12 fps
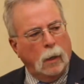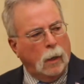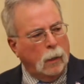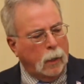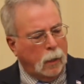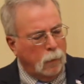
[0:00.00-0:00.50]

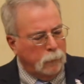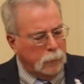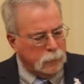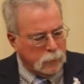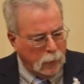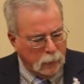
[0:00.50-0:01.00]
Like Kevin
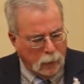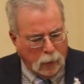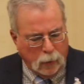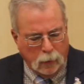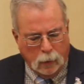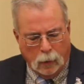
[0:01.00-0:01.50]
had said,
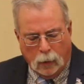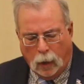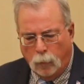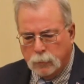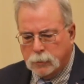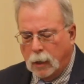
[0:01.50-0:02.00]

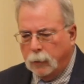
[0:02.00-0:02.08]
I was